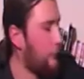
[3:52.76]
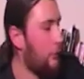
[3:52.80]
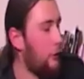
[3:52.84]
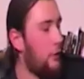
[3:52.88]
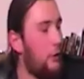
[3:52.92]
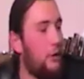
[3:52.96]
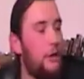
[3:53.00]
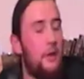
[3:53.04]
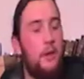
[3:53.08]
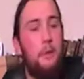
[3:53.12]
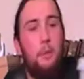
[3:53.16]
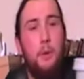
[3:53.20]

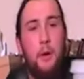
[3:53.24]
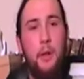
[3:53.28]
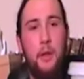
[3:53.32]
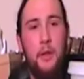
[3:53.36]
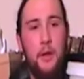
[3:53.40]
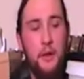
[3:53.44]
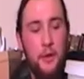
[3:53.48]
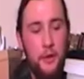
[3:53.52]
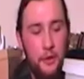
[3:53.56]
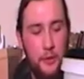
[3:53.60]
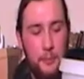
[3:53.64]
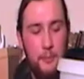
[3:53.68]
You'll need one of
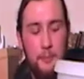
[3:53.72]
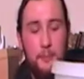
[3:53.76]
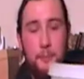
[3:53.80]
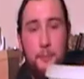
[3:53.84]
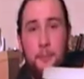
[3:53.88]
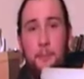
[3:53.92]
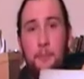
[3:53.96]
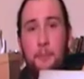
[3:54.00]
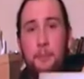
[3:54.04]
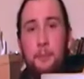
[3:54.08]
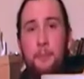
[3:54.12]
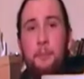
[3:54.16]
these,
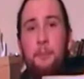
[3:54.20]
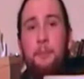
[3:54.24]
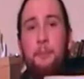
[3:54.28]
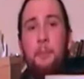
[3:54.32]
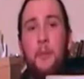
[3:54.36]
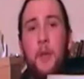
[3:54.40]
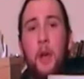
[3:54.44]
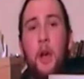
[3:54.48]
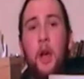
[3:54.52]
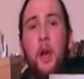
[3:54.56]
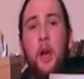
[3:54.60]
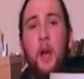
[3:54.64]

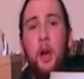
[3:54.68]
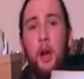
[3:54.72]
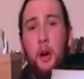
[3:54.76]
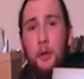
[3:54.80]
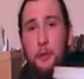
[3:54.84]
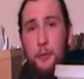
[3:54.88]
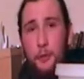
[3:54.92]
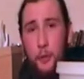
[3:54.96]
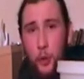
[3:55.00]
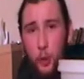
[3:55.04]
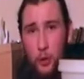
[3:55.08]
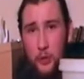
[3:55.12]
a
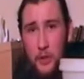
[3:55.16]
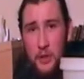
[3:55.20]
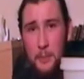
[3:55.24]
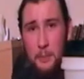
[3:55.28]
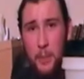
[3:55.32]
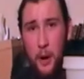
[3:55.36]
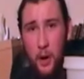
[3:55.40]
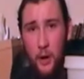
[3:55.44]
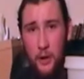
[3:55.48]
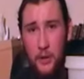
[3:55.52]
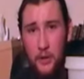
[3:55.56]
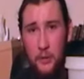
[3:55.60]

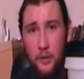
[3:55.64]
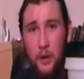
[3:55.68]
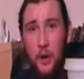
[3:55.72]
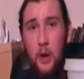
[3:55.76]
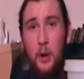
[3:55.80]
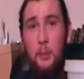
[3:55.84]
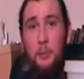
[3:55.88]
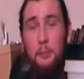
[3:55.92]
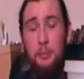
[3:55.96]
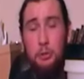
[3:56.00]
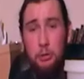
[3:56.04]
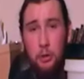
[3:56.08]
40-pint
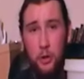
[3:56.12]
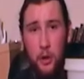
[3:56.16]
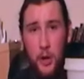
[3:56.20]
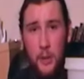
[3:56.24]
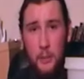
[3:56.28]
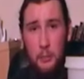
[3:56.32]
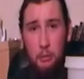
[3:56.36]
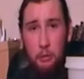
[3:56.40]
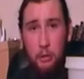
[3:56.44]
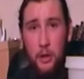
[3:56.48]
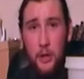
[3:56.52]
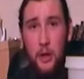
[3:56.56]

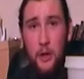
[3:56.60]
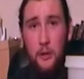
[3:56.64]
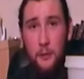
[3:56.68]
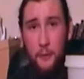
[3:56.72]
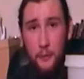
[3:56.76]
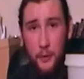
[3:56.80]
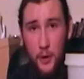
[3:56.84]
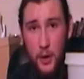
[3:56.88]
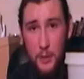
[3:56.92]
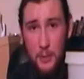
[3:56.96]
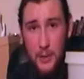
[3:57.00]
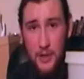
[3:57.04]
primary
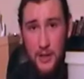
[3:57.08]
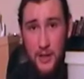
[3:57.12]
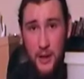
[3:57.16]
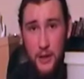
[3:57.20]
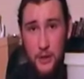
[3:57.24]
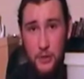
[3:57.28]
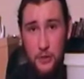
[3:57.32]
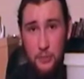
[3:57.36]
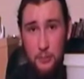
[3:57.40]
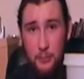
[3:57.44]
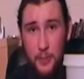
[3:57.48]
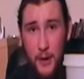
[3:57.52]

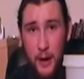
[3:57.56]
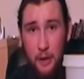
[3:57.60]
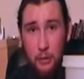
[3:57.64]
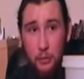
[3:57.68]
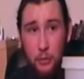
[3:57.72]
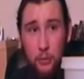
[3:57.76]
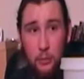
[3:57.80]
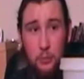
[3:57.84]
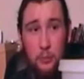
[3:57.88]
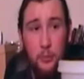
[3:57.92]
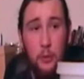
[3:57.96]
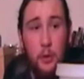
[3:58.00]
fermentation
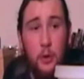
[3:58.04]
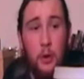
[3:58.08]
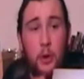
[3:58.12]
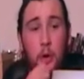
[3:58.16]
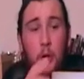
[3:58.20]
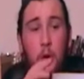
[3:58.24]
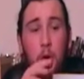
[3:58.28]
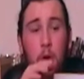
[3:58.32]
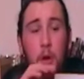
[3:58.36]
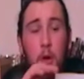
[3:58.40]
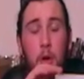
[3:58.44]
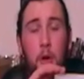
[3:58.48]
barrel
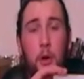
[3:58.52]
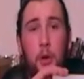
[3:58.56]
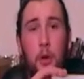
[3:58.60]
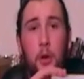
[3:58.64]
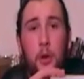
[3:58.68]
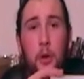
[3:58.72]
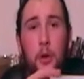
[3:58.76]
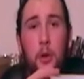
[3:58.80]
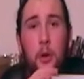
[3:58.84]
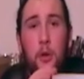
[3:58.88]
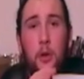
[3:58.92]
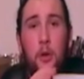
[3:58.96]

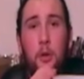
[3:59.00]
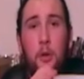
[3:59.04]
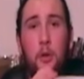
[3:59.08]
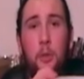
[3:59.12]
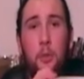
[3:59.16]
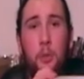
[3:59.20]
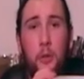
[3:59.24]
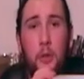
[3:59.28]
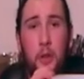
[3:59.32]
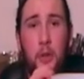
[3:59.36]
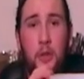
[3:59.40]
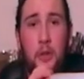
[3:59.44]

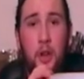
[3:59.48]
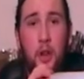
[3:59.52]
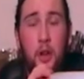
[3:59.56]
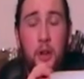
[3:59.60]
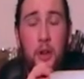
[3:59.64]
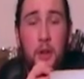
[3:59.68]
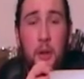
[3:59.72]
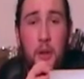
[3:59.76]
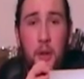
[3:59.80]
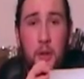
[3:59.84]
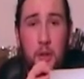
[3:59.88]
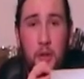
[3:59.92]
with a
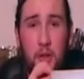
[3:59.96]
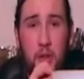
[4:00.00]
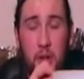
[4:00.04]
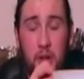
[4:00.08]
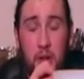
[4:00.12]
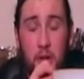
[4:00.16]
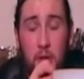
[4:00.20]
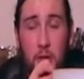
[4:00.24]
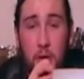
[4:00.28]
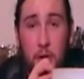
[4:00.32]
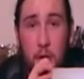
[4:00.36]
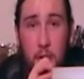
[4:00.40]
tight
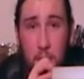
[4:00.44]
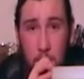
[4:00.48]
sealed